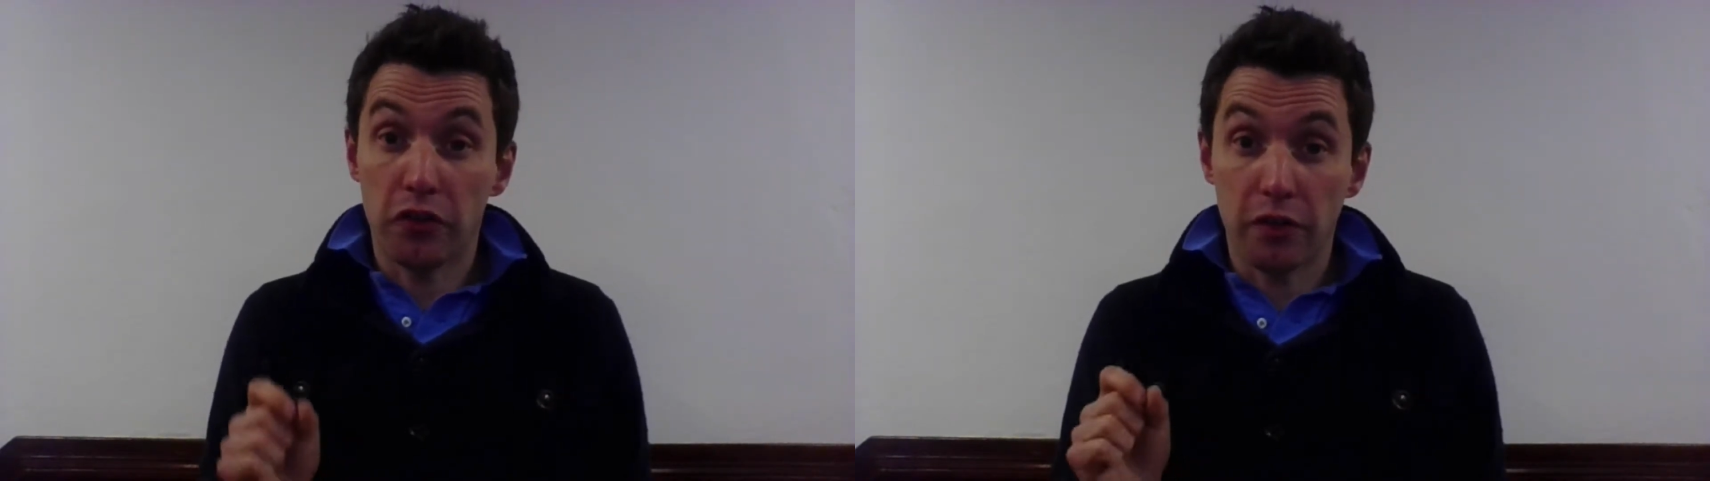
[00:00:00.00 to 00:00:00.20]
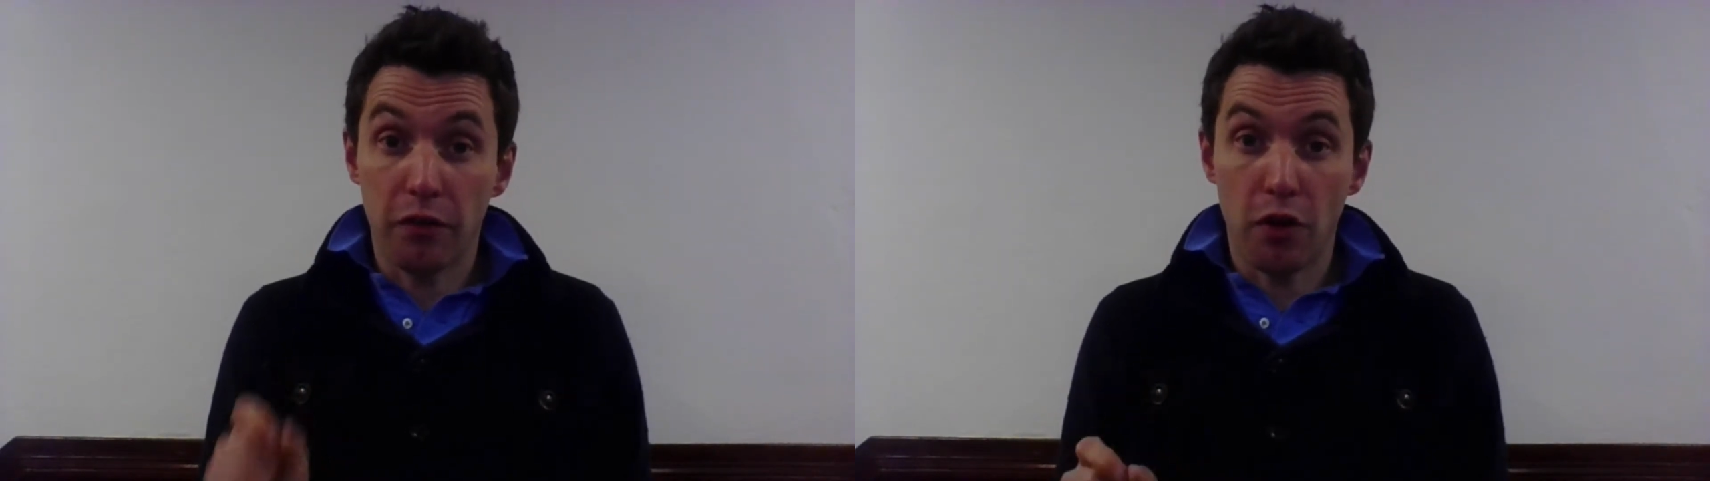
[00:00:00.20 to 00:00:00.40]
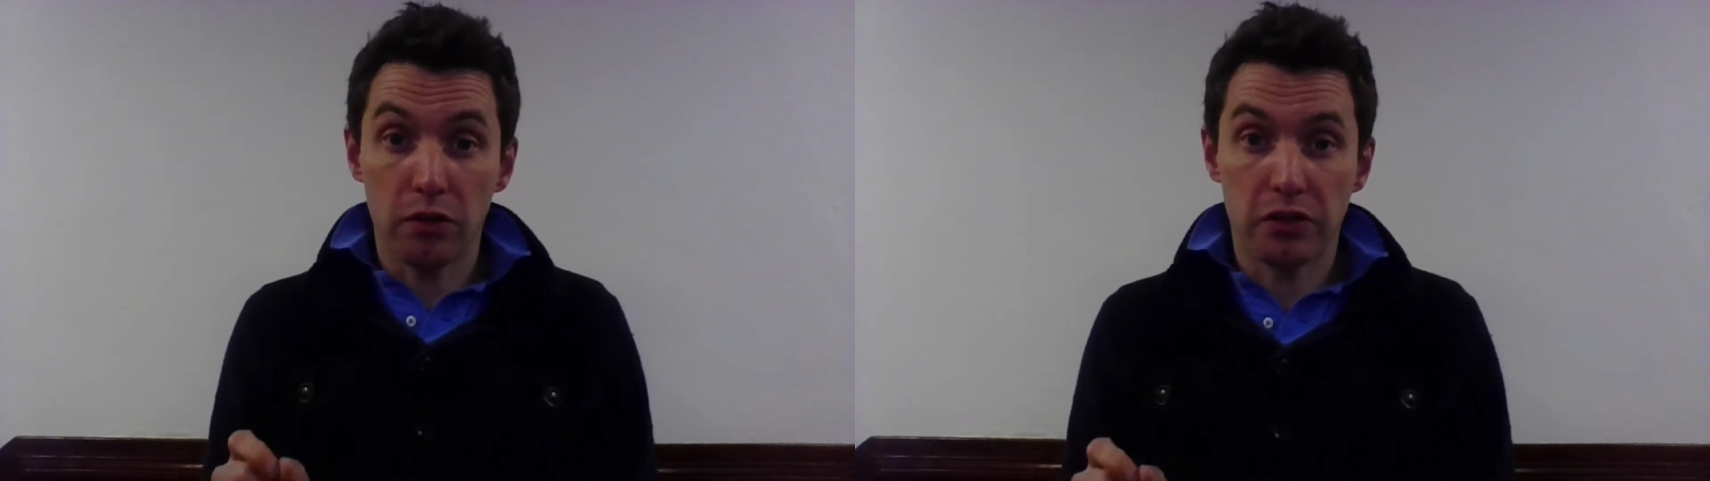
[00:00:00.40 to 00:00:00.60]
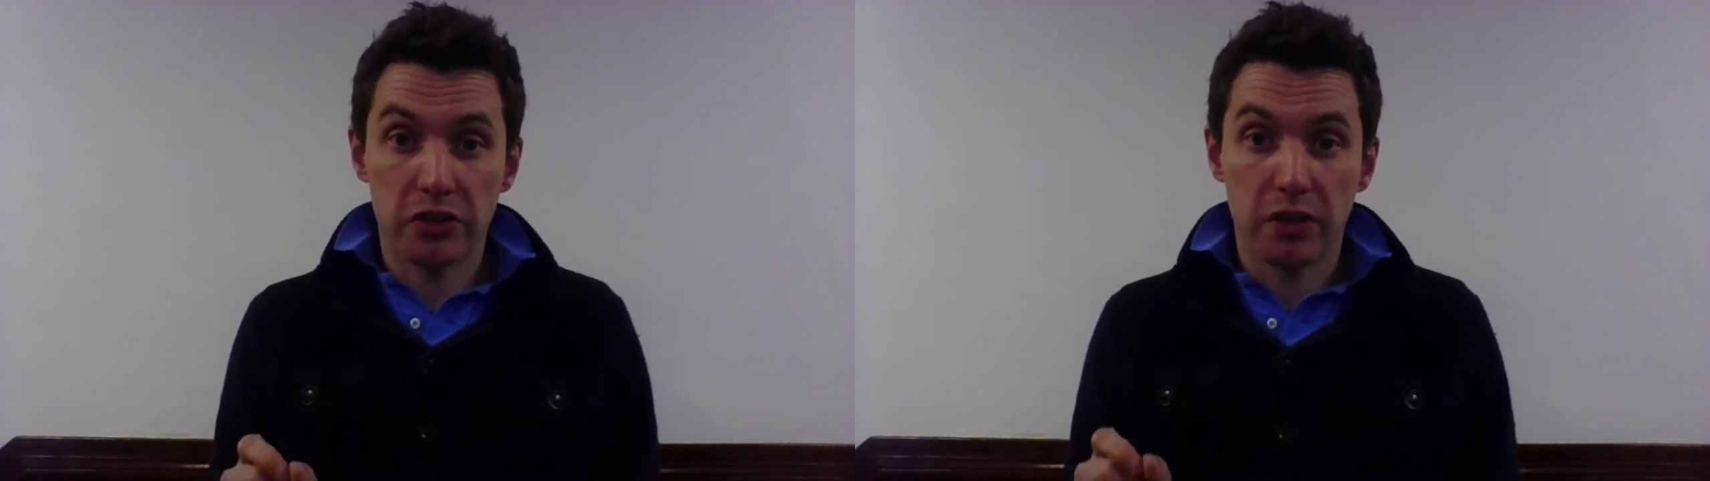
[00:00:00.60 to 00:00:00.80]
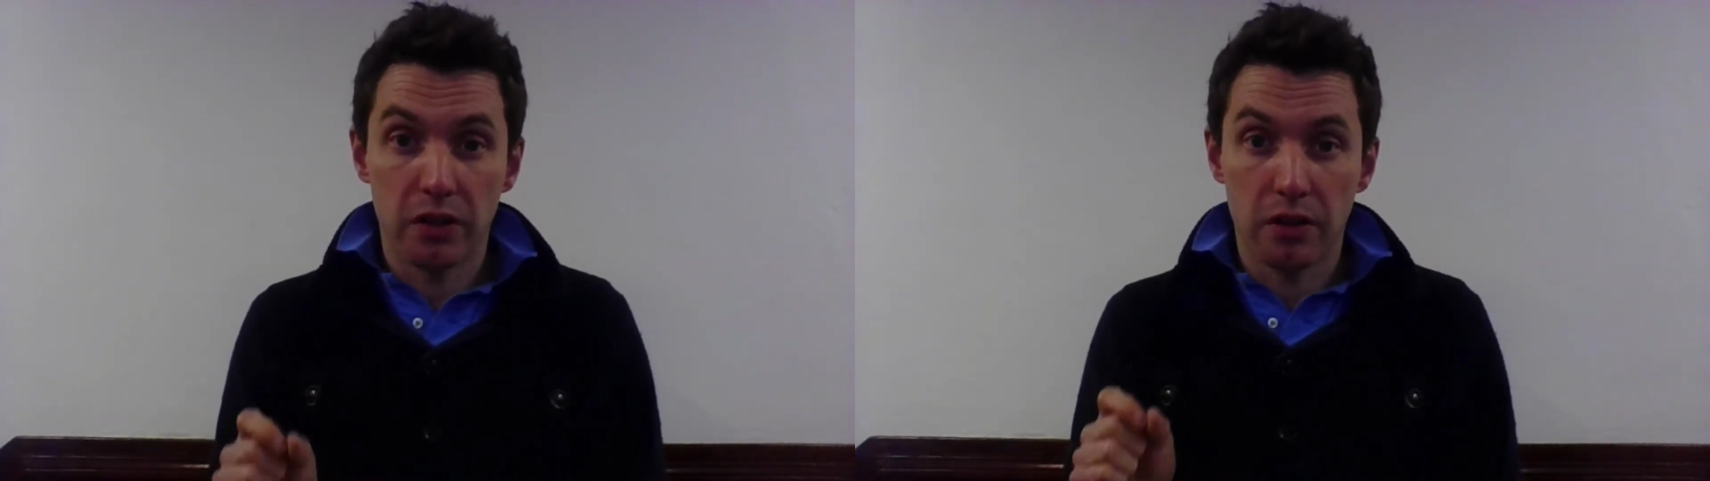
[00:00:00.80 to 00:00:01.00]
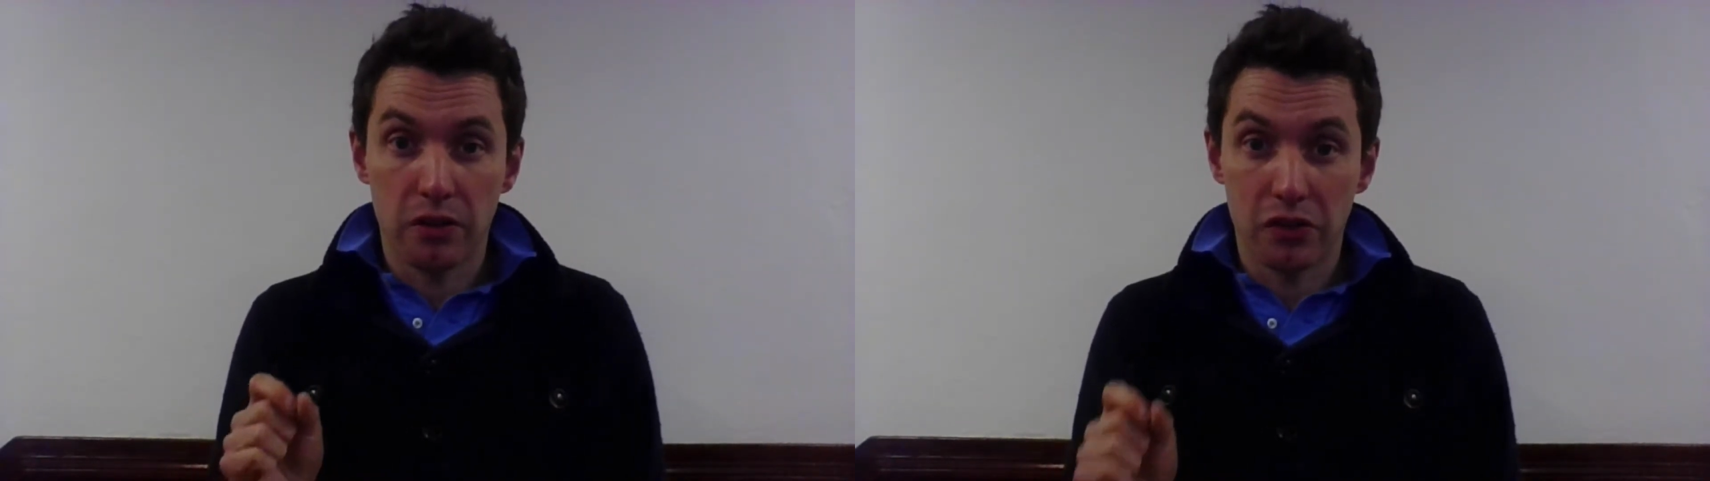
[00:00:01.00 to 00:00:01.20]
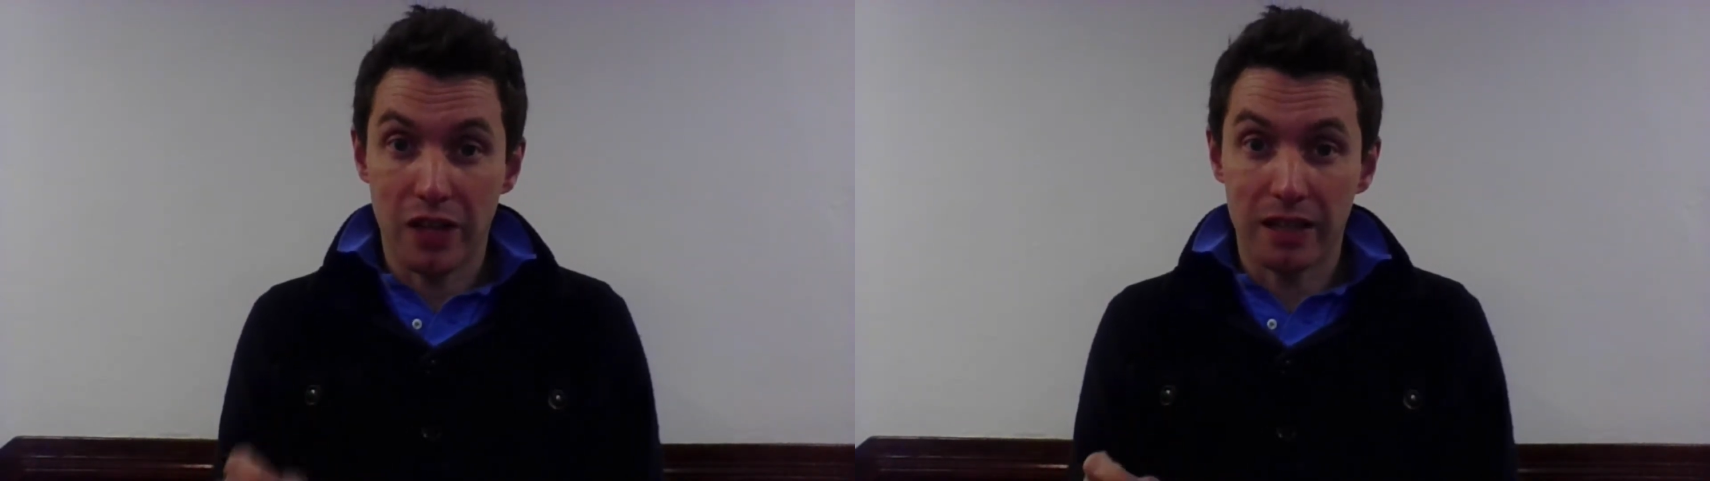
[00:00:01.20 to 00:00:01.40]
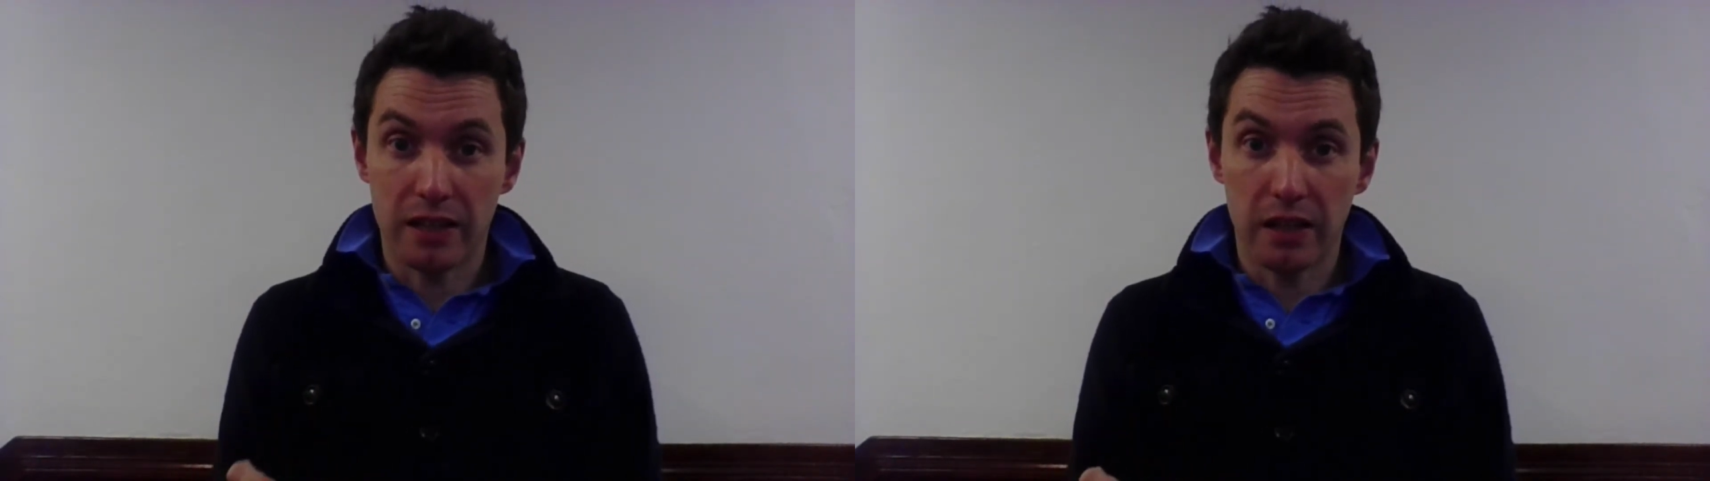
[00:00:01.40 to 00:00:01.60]
default
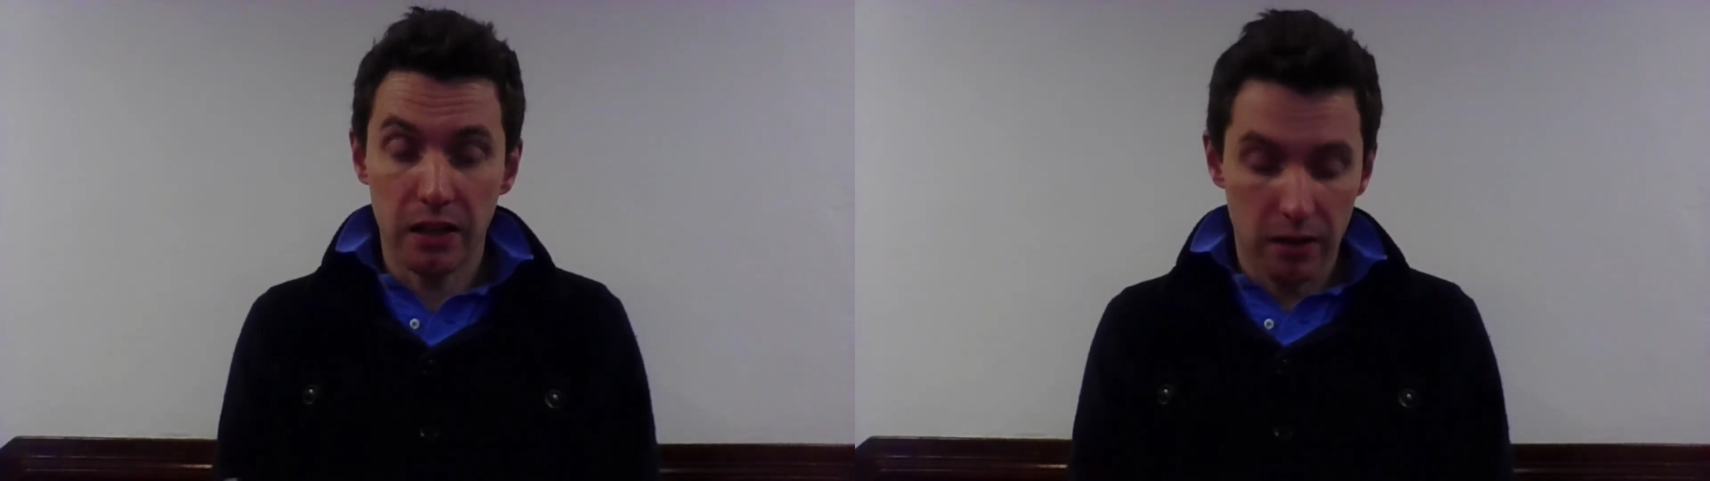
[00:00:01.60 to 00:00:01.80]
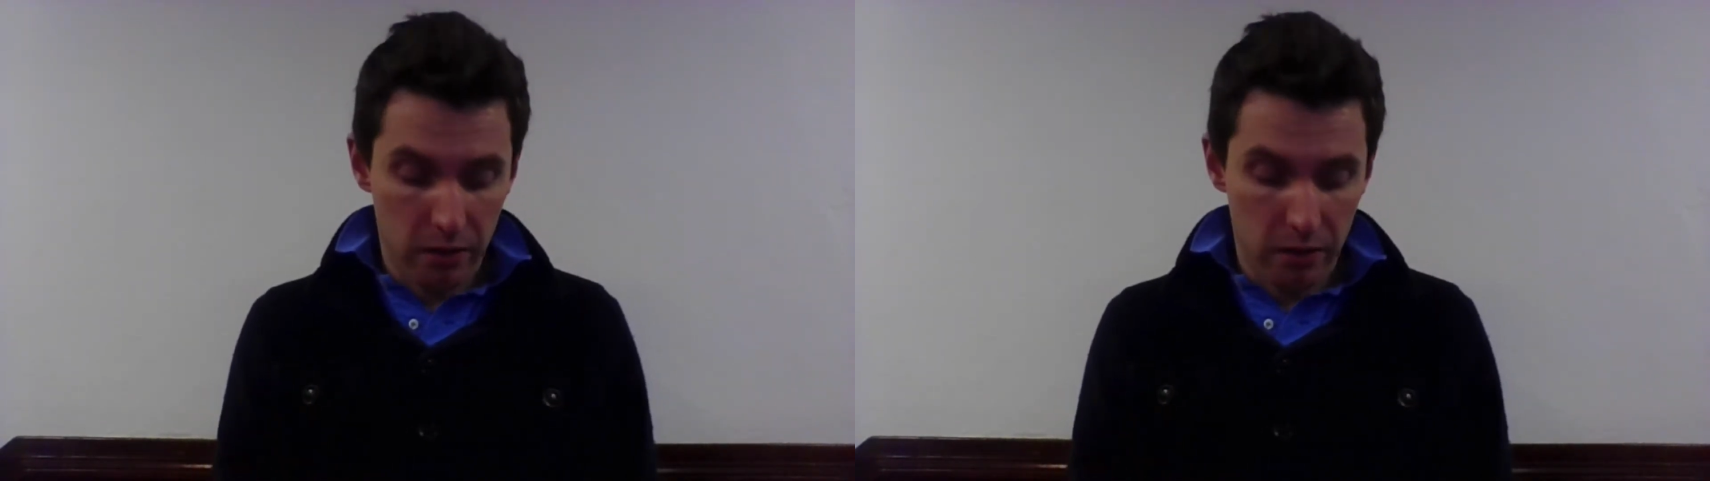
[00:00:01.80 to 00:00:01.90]
setting.